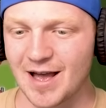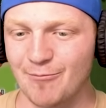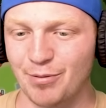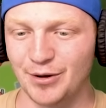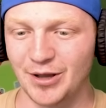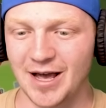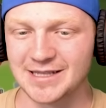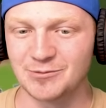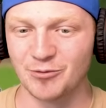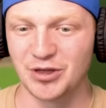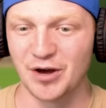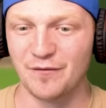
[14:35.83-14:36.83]
Plus,
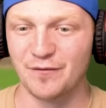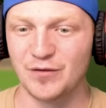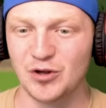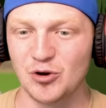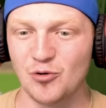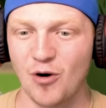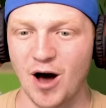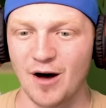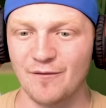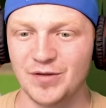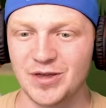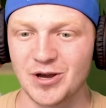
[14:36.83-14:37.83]
with a view
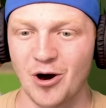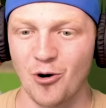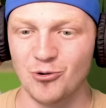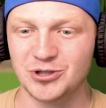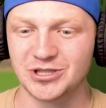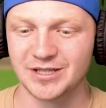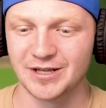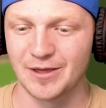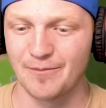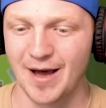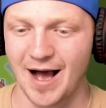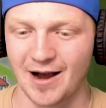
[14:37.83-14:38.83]
of the ocean in the
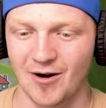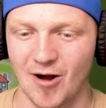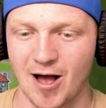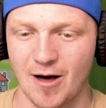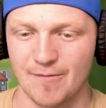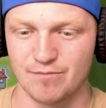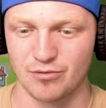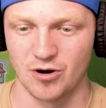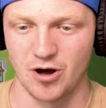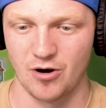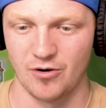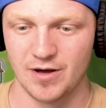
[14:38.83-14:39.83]
background,
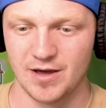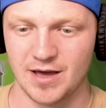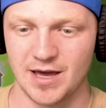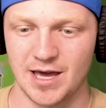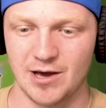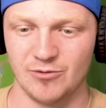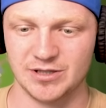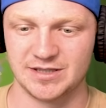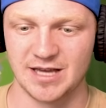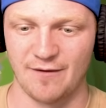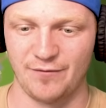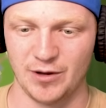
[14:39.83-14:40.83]
bro, it was
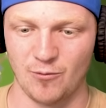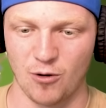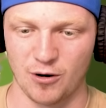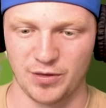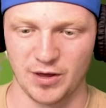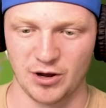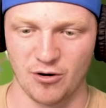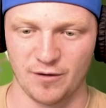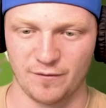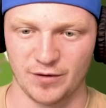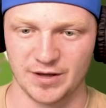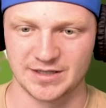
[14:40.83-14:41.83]
definitely worth it going
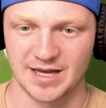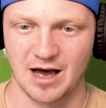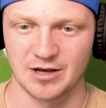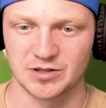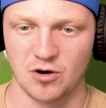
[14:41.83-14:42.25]
for this house.